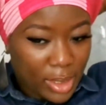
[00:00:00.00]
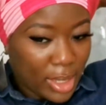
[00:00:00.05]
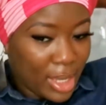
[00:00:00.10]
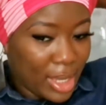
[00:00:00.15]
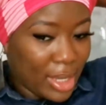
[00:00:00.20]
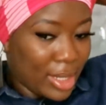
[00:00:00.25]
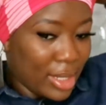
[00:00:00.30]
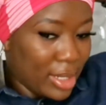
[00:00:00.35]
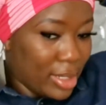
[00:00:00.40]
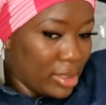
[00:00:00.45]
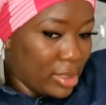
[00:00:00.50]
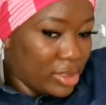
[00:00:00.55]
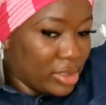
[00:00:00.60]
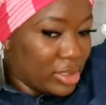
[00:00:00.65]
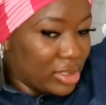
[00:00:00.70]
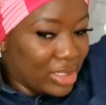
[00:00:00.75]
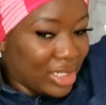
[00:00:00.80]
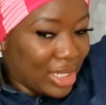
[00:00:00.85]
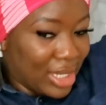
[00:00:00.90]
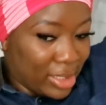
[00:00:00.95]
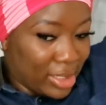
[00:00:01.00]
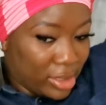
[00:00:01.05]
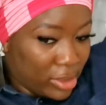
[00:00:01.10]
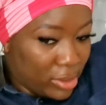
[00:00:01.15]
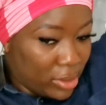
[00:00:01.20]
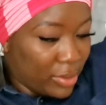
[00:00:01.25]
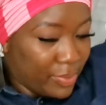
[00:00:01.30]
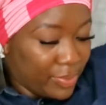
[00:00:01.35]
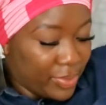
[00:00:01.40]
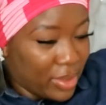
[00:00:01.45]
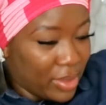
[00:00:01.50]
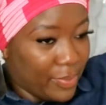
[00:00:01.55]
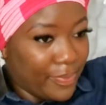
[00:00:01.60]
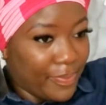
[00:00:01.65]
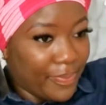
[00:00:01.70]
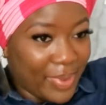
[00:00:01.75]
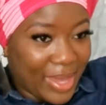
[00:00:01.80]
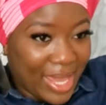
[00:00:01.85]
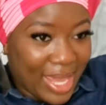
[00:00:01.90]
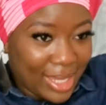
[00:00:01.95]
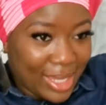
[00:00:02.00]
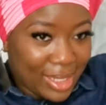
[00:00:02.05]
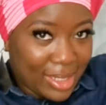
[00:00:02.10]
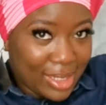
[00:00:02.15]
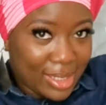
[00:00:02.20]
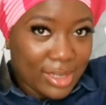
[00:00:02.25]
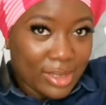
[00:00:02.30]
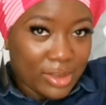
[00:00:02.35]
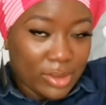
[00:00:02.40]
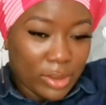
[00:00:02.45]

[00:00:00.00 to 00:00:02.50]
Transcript: And then just tidy up the back, you